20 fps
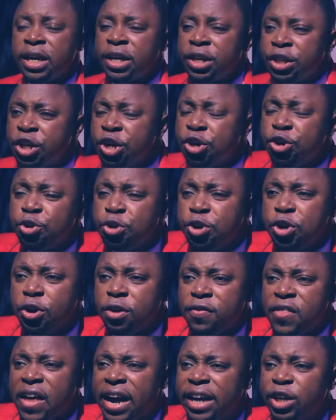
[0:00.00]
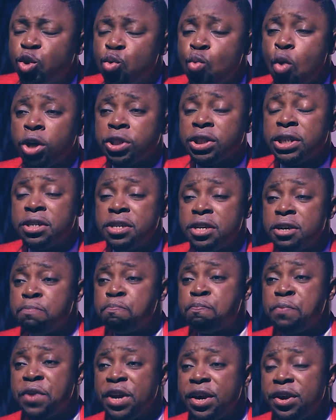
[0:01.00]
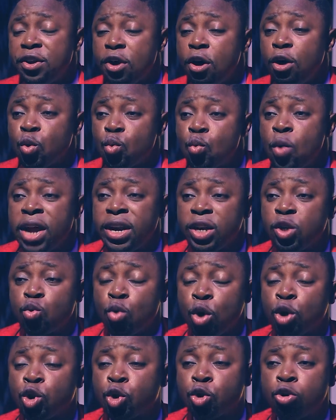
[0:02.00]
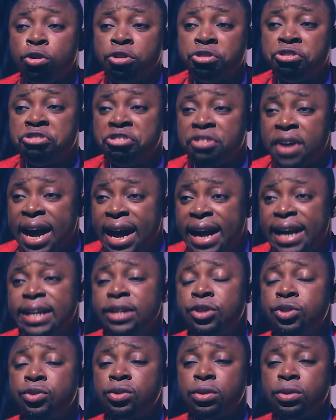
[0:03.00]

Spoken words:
Did you know that it was in the period when it was so dry,